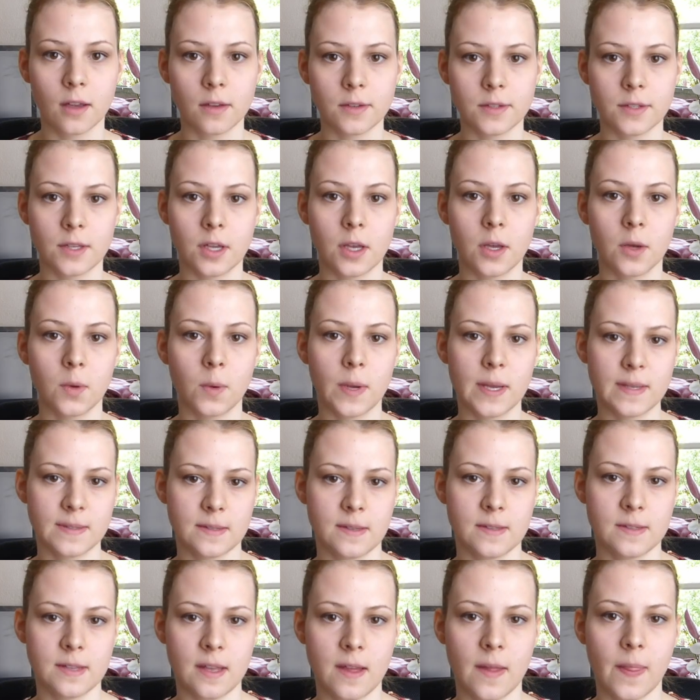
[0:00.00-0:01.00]
So, as I
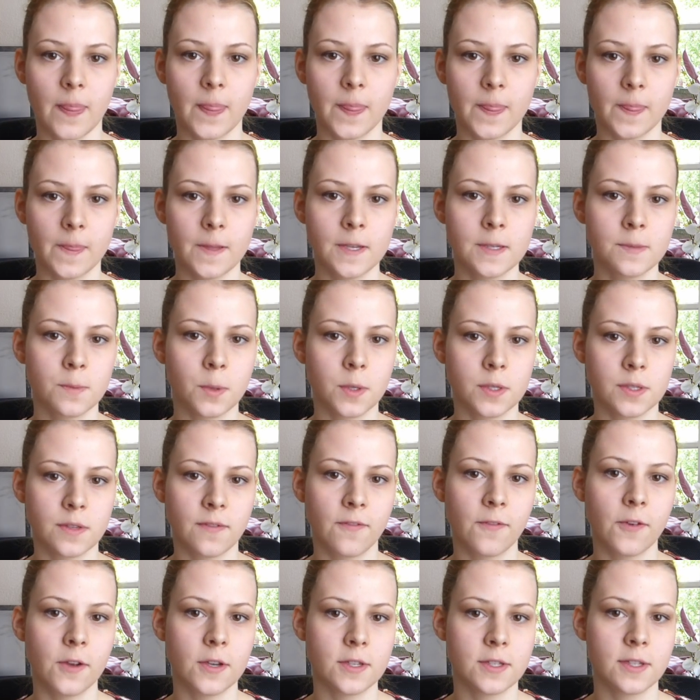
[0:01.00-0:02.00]
said, this was the
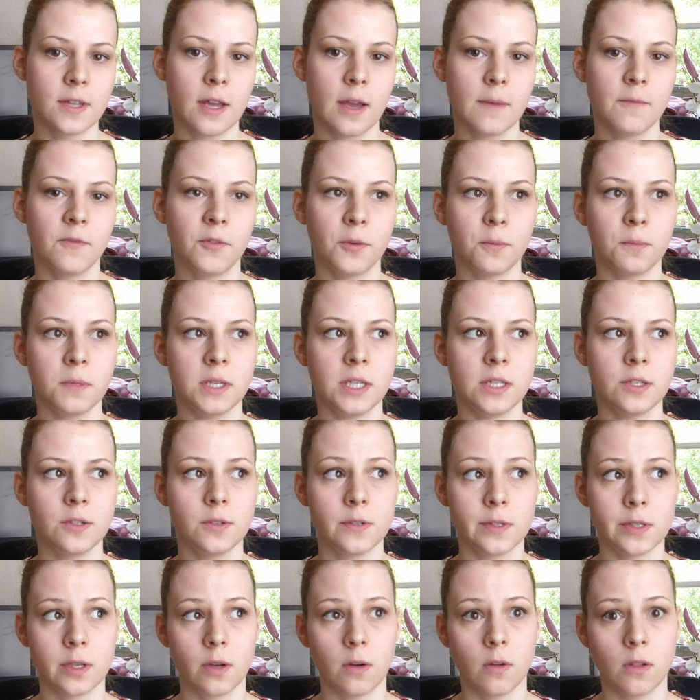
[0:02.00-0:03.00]
first time for me to
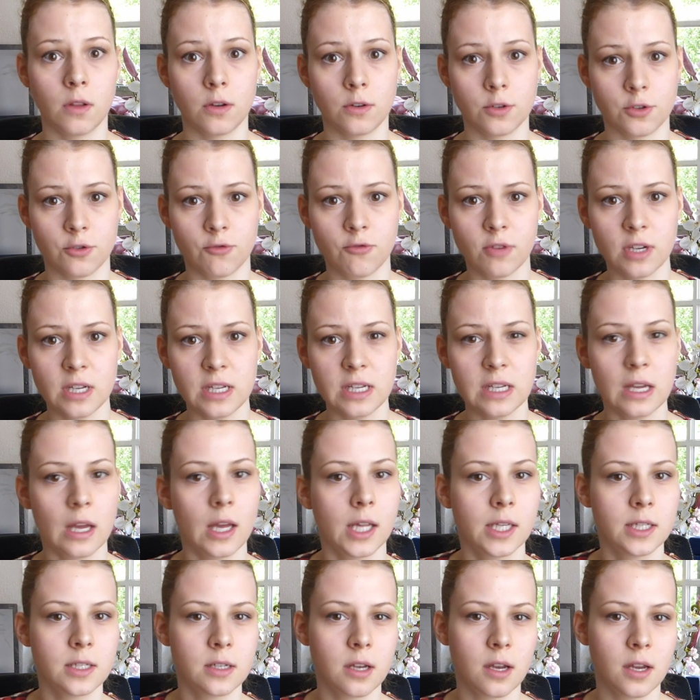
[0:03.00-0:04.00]
sew lingerie,
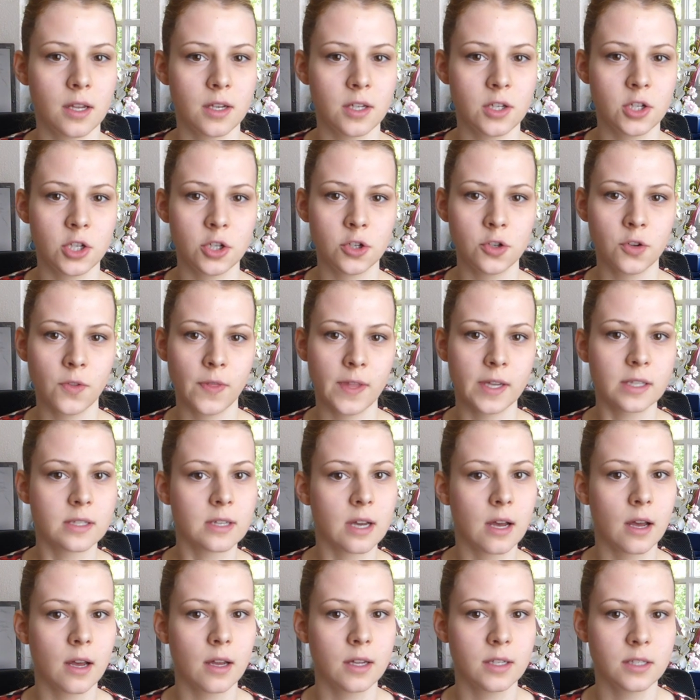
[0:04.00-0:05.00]
and I know that
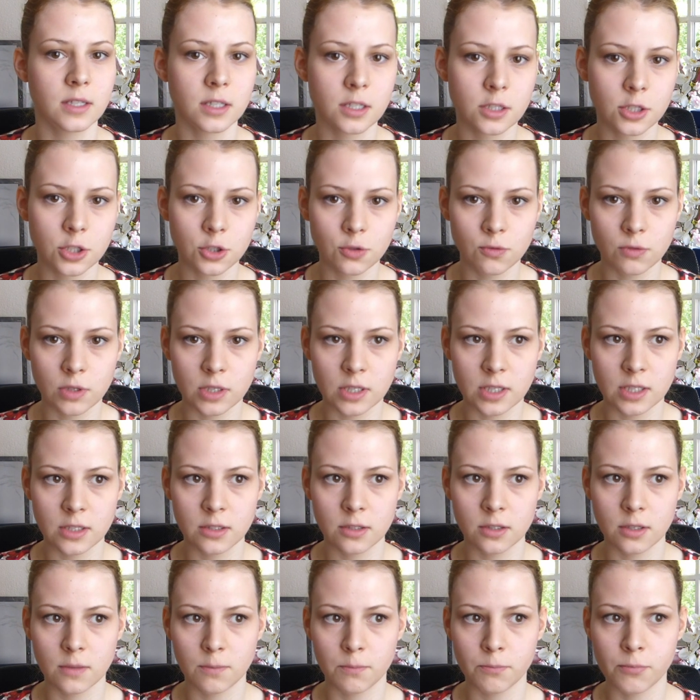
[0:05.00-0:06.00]
I didn't do
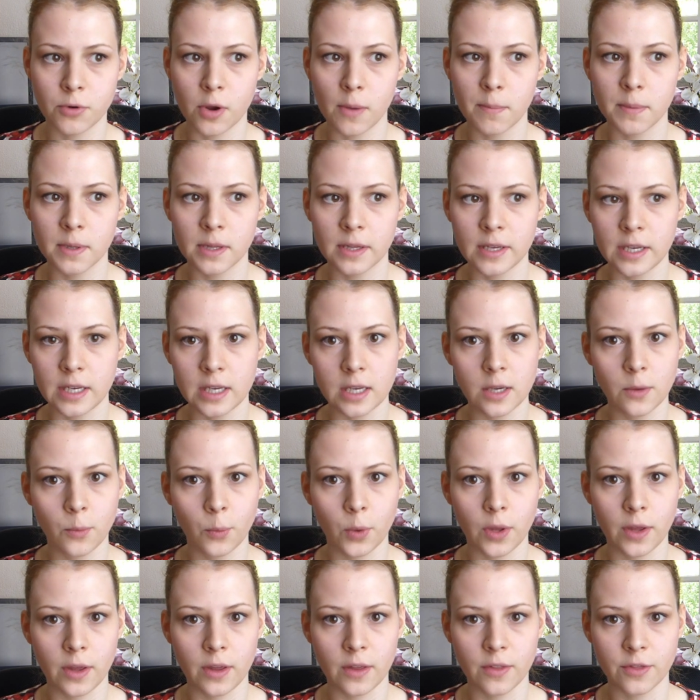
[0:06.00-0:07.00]
it properly
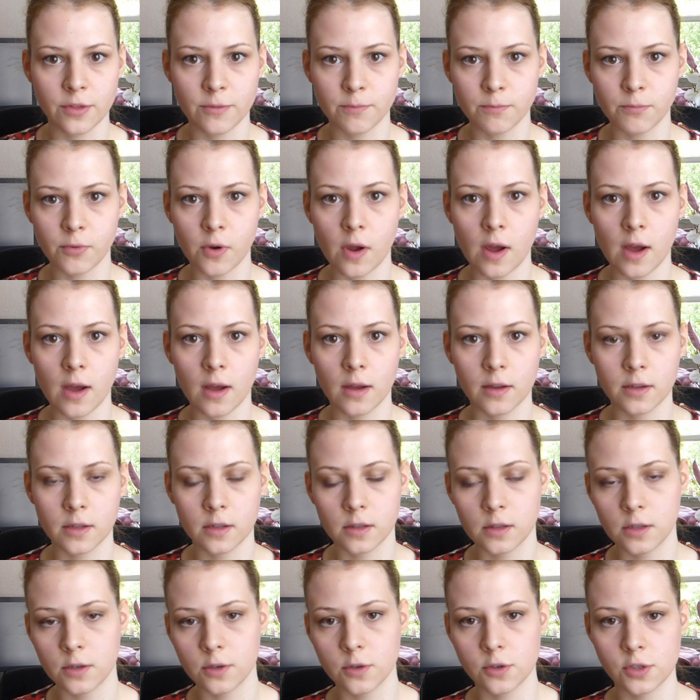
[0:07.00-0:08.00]
with bra
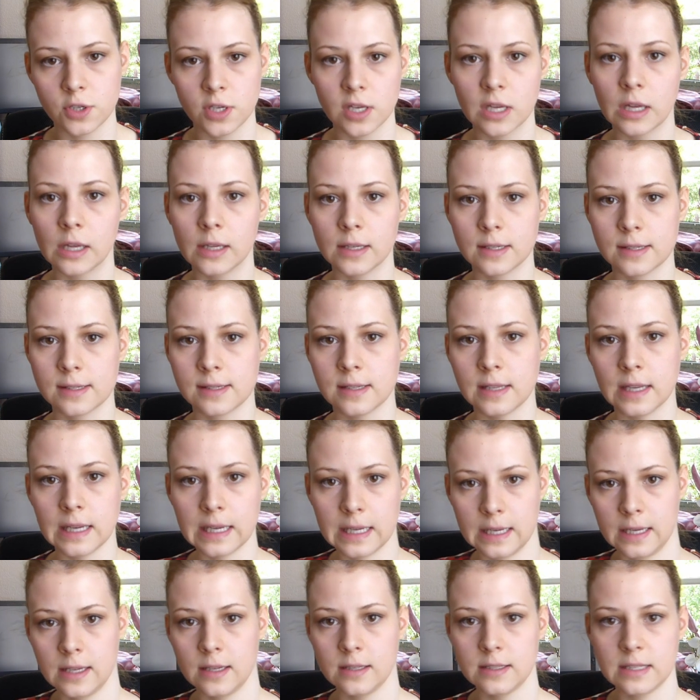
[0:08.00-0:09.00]
closures
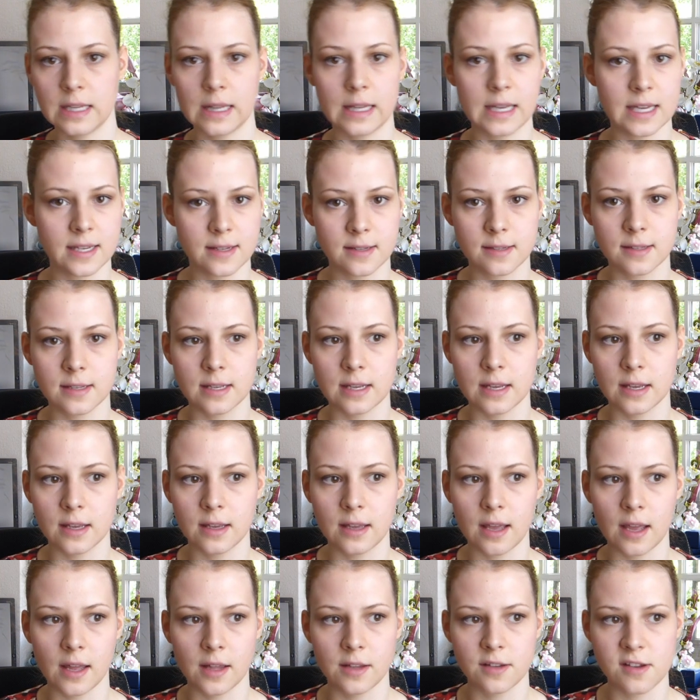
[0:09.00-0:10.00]
and elastic
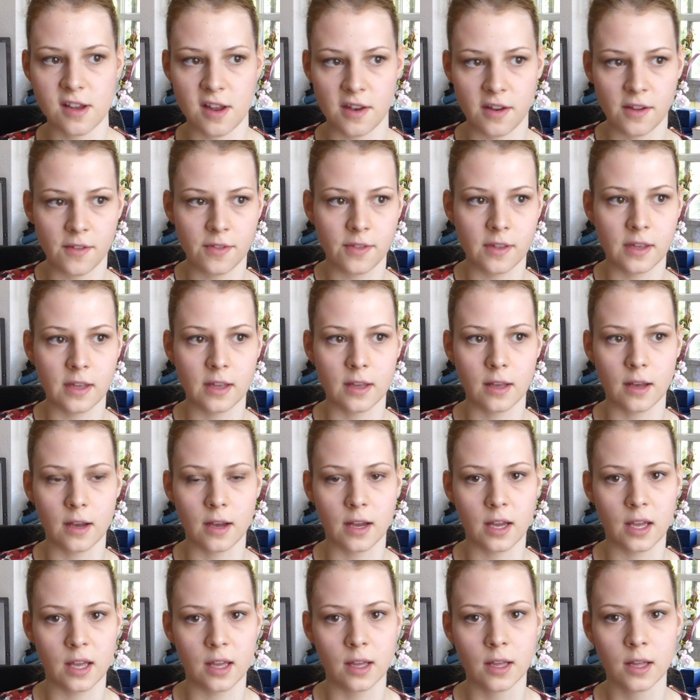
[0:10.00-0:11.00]
and anything.
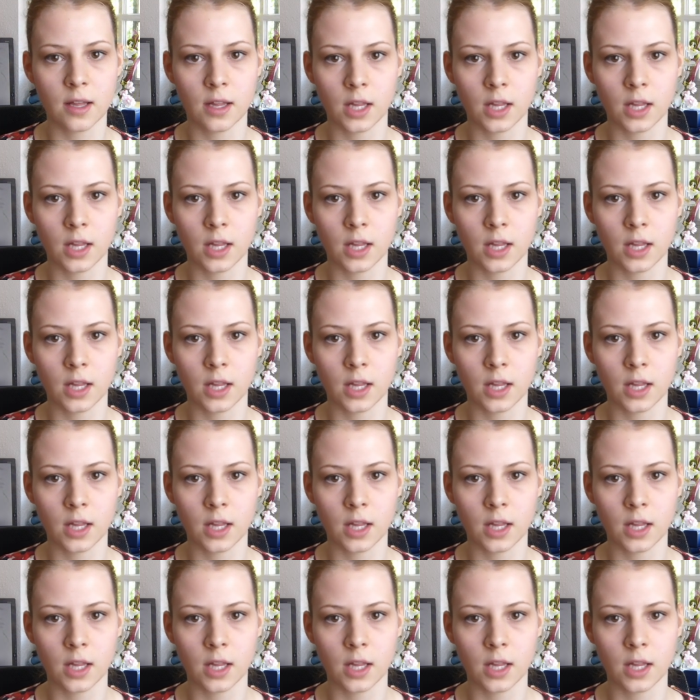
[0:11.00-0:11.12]
I